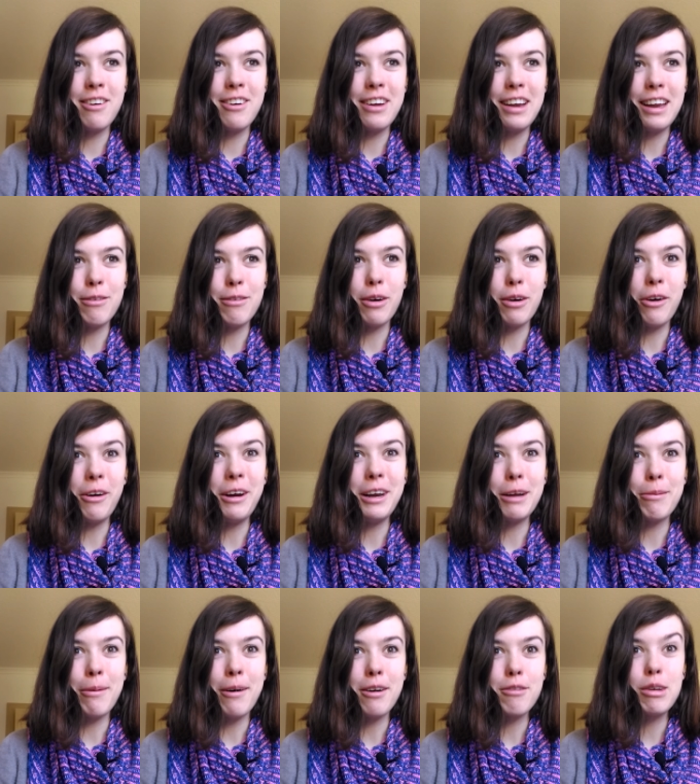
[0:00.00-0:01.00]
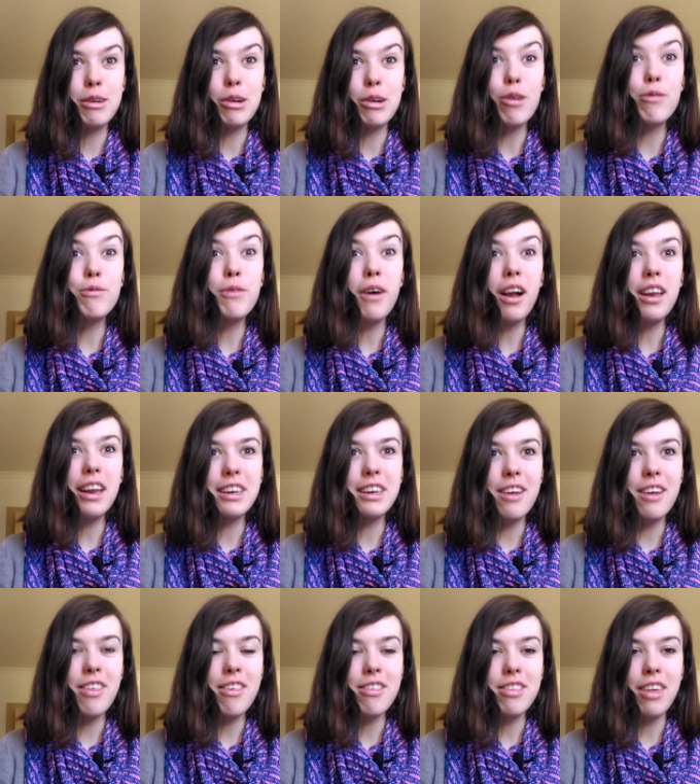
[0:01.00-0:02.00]
really worried about, you know, falling
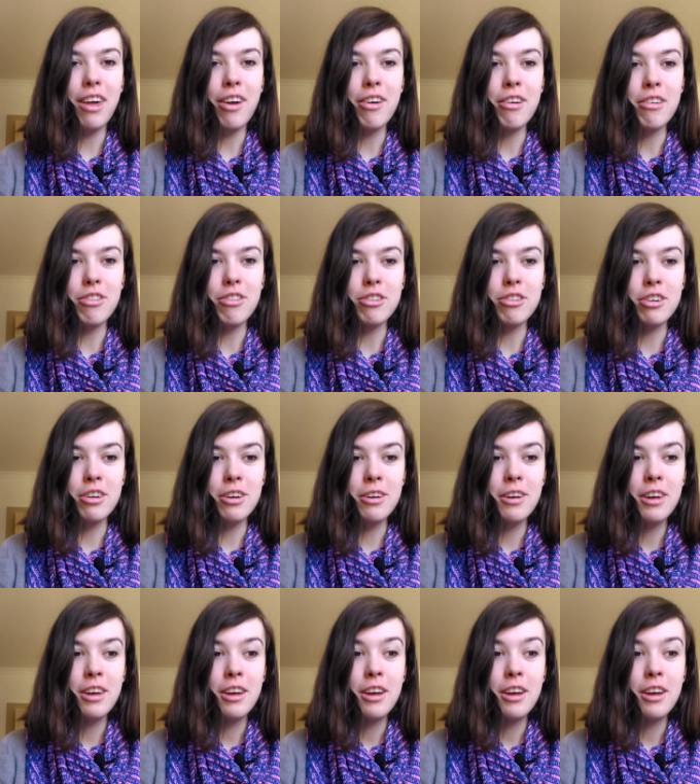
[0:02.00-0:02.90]
down the stairs or